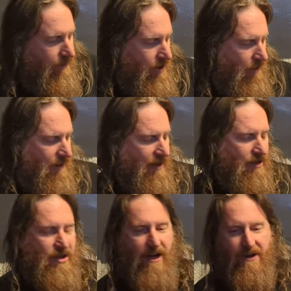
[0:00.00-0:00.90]

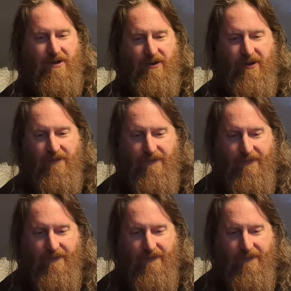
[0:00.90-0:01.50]
Carbonated cherry juice.